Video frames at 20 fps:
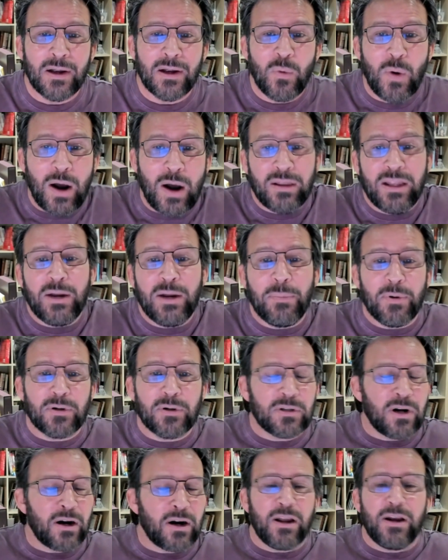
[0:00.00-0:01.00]
while
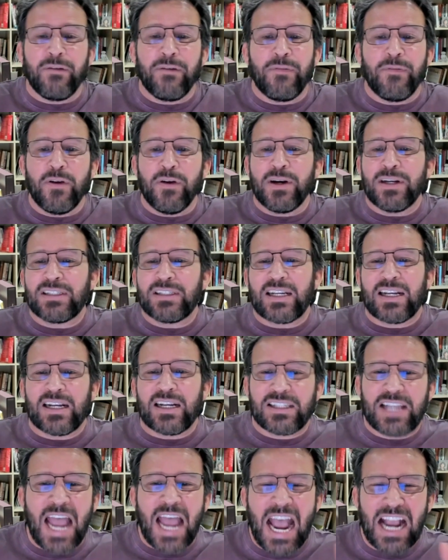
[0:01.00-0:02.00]
liberals are going to view it as an
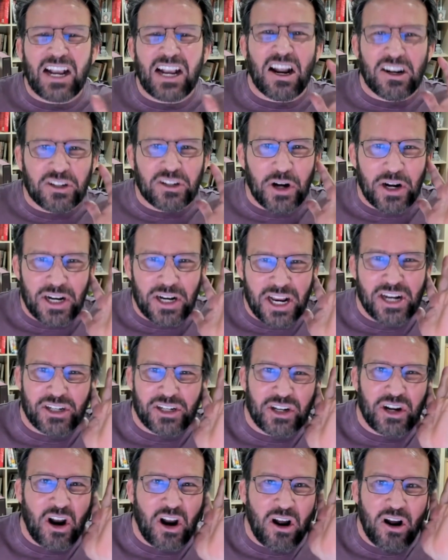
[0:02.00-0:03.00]
attack on
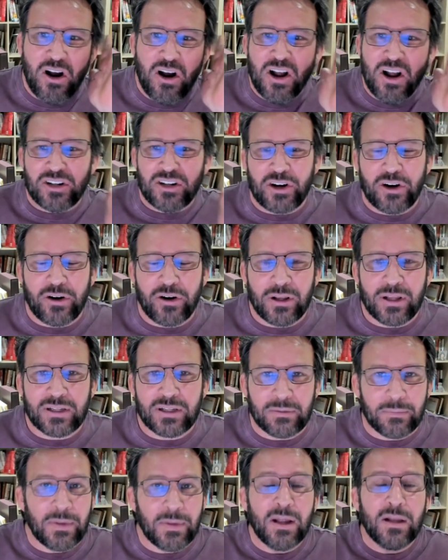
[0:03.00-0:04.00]
traditional
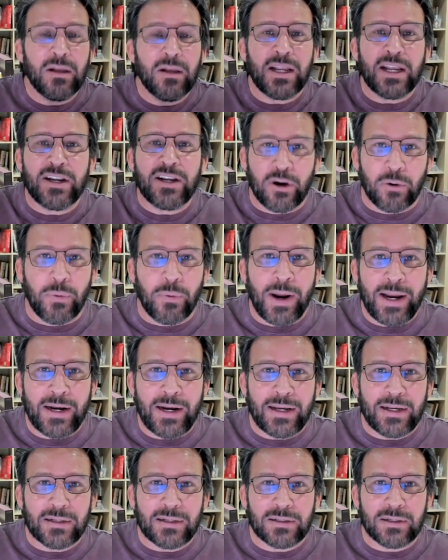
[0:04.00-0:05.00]
journalism. Look at your
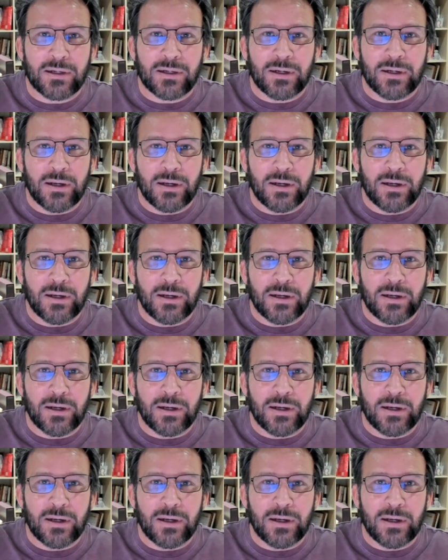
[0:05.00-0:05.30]
ratings.